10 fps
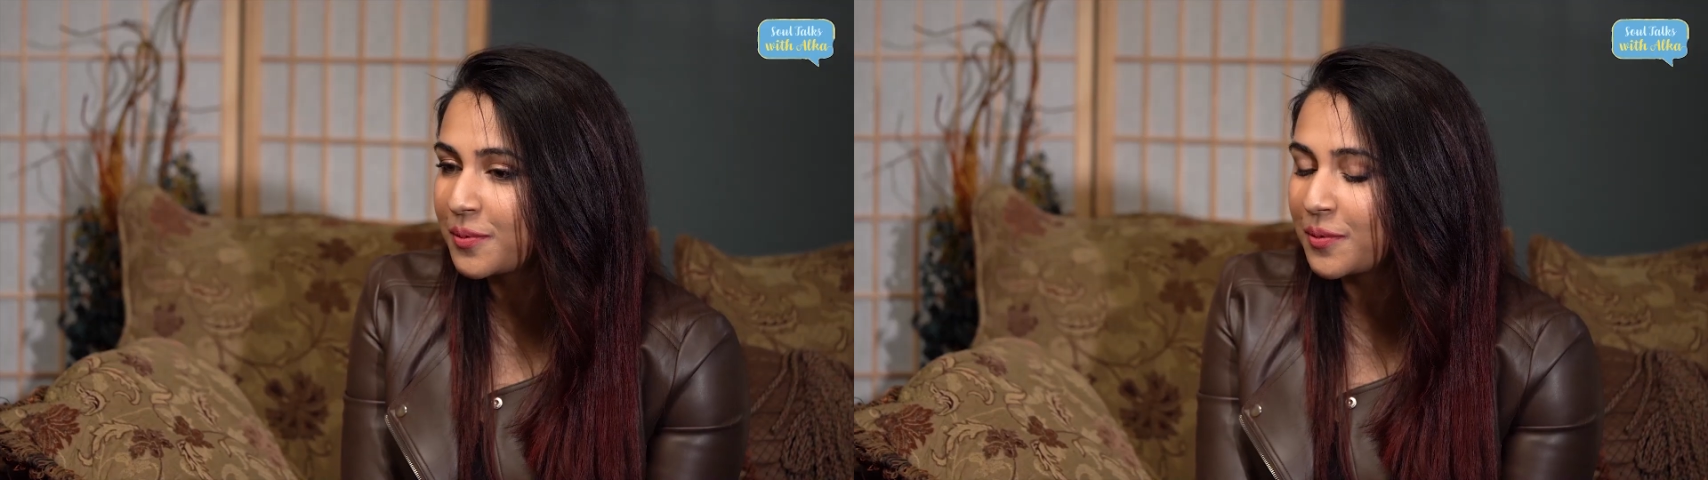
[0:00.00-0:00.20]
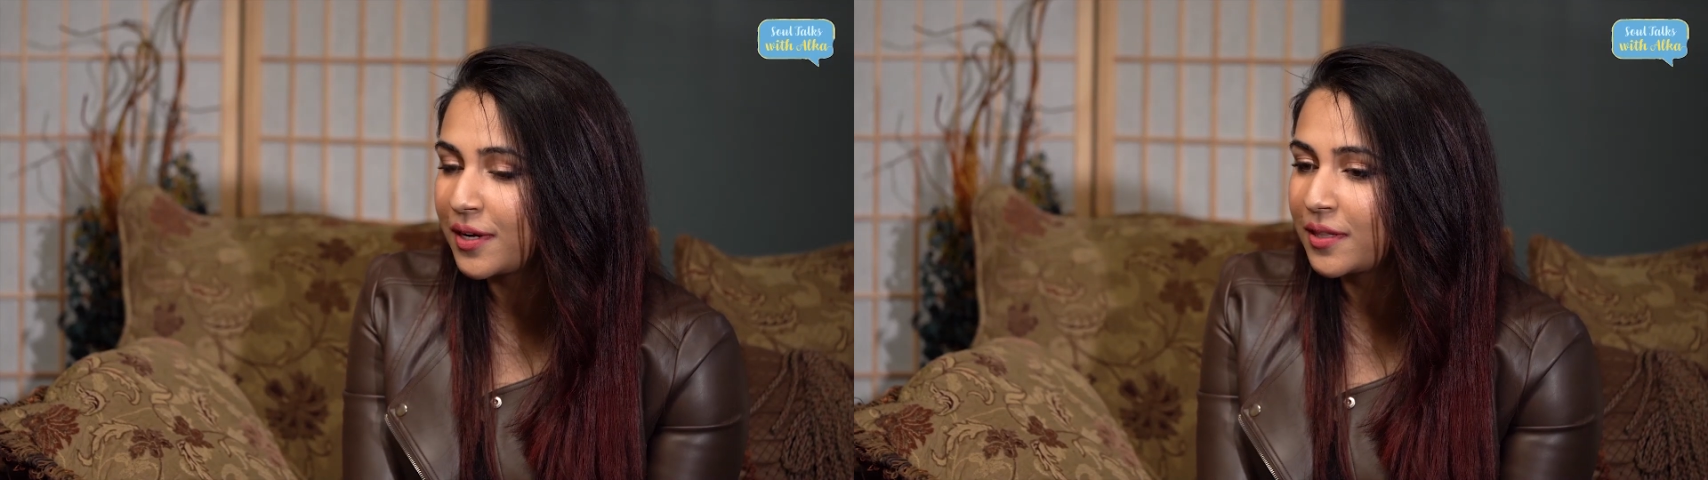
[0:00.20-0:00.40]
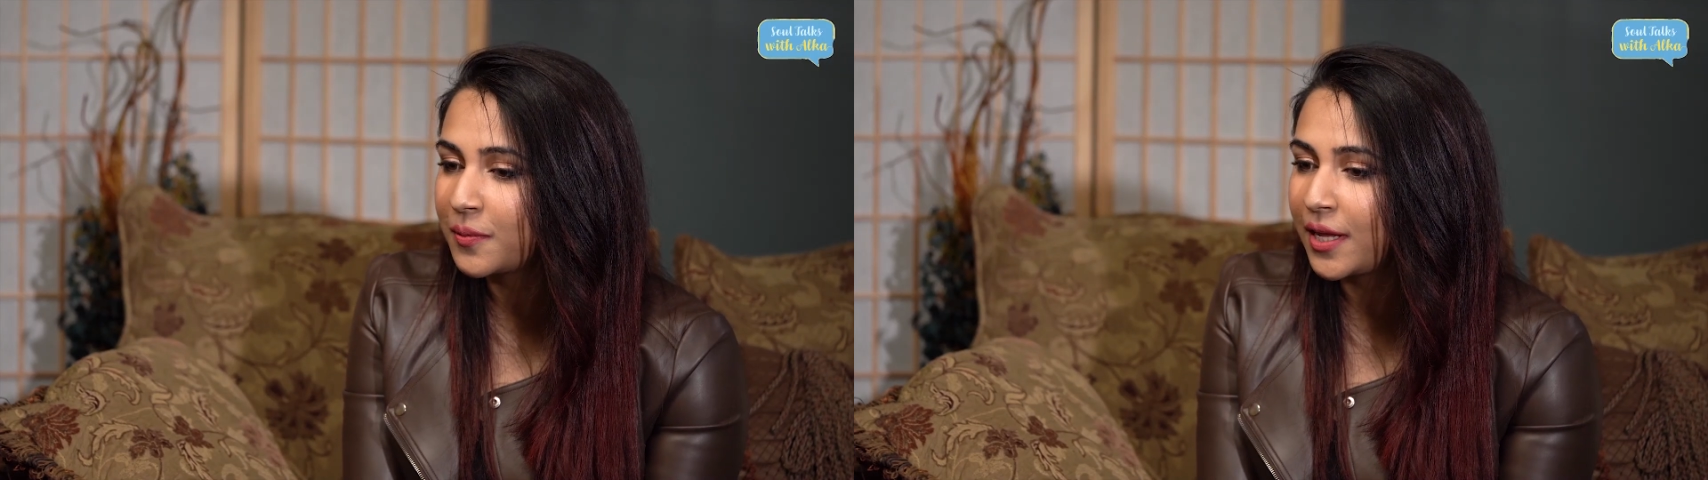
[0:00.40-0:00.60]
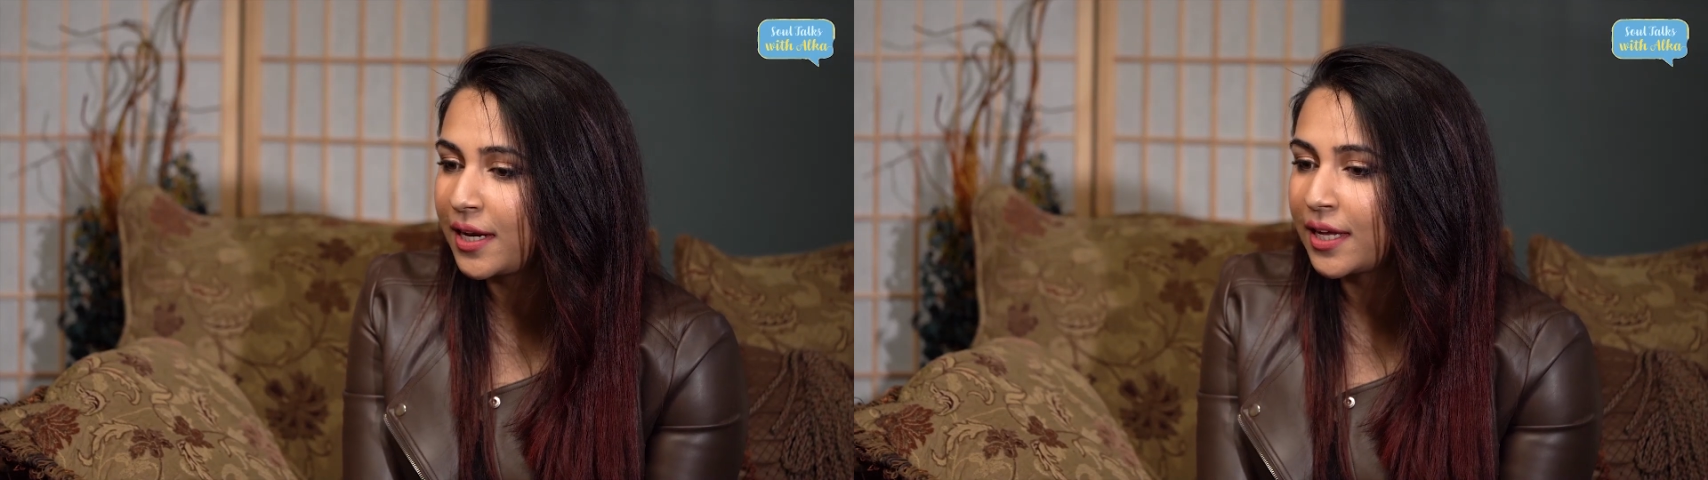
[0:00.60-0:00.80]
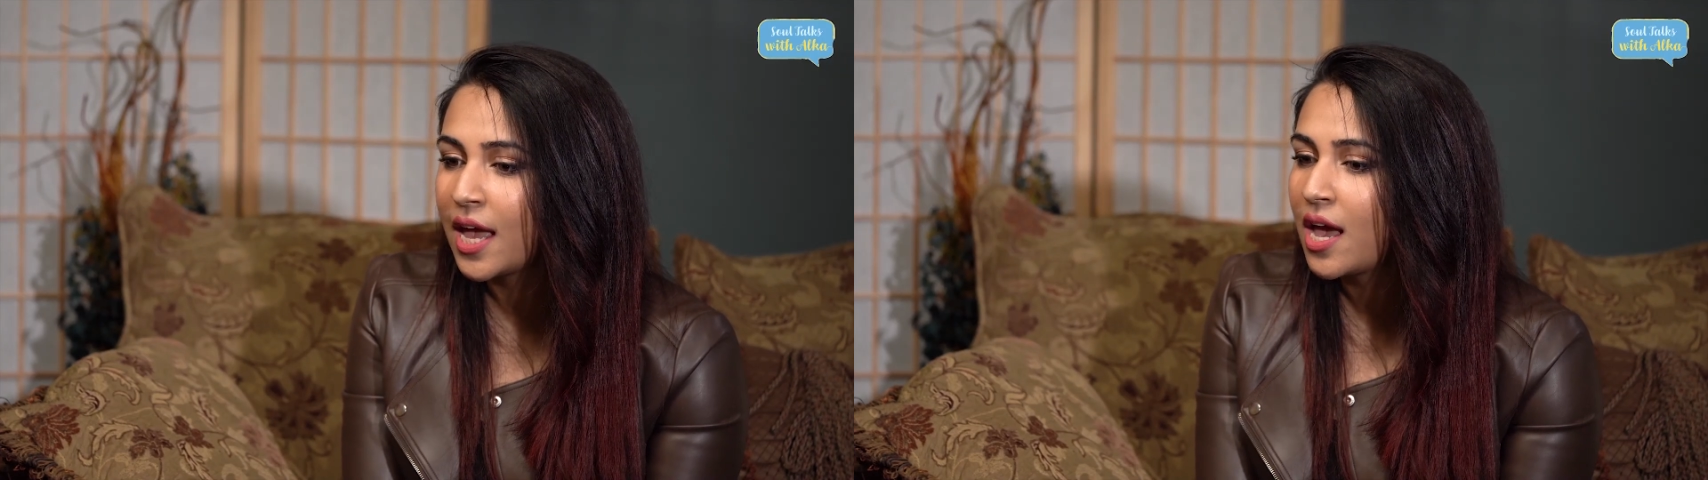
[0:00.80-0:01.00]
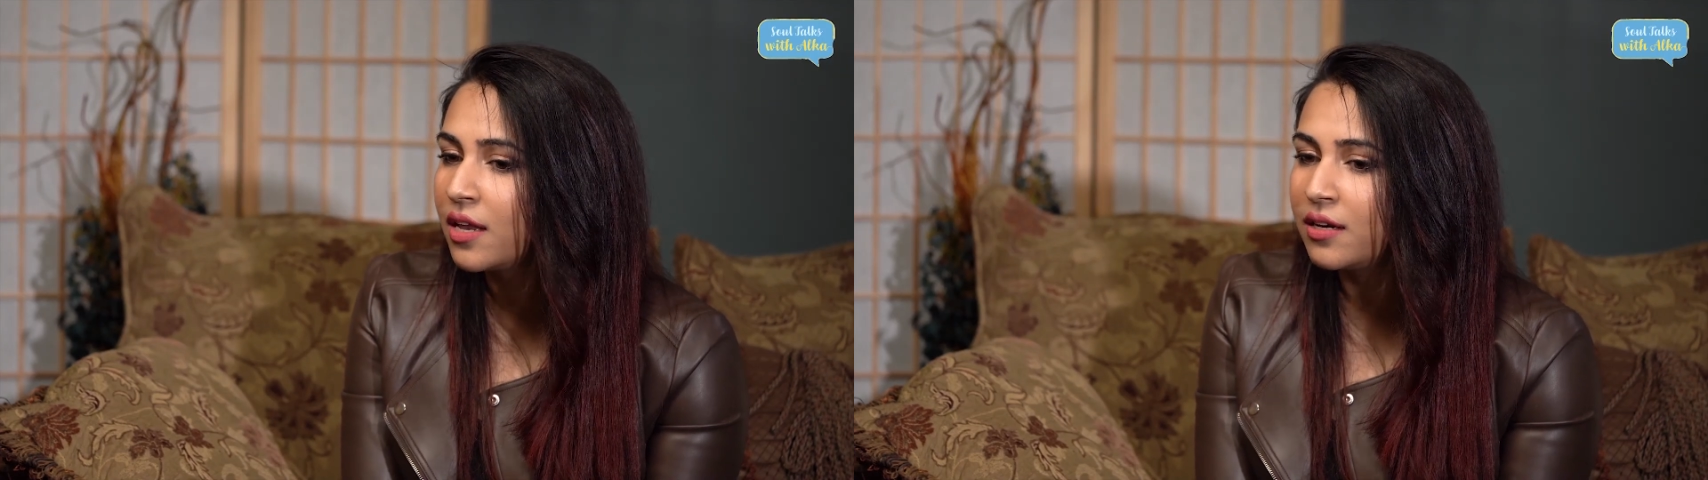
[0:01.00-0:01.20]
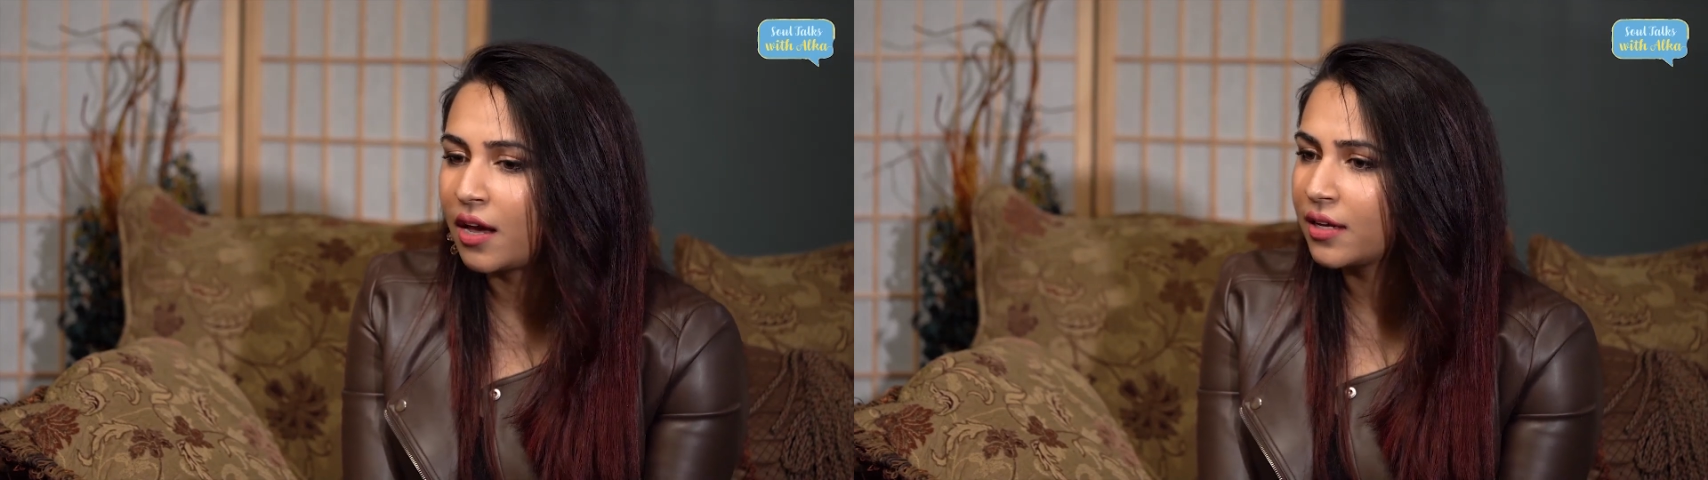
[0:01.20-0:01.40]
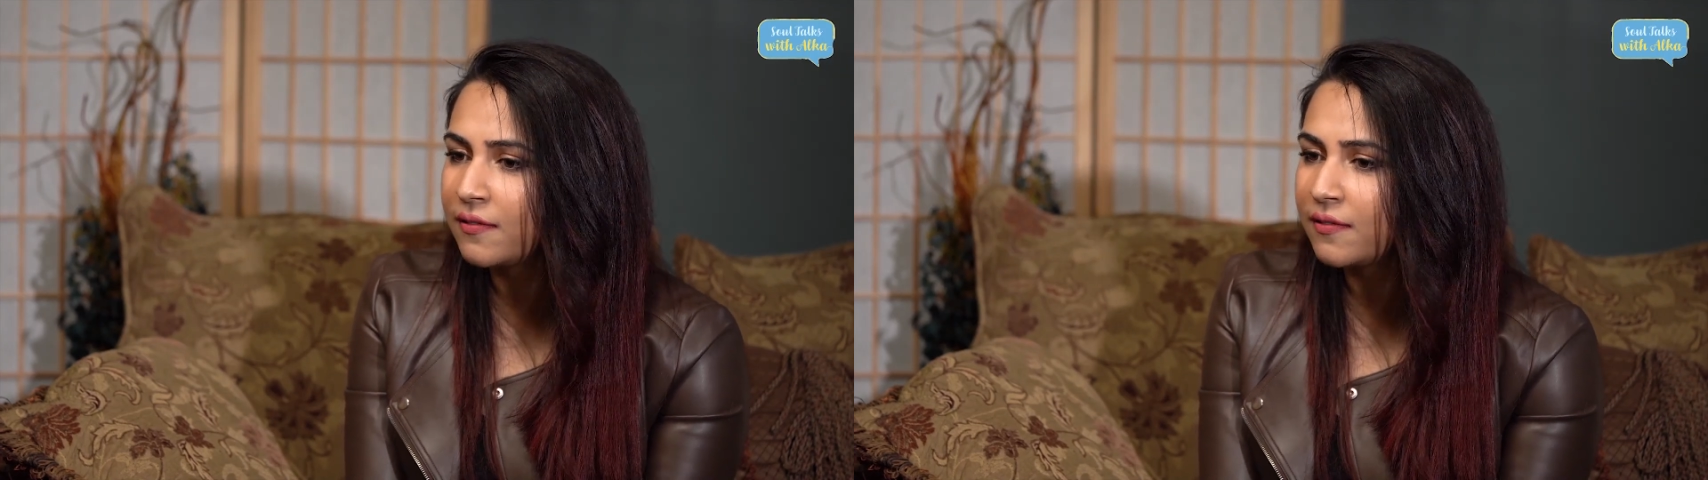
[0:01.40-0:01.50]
we were at the wedding, not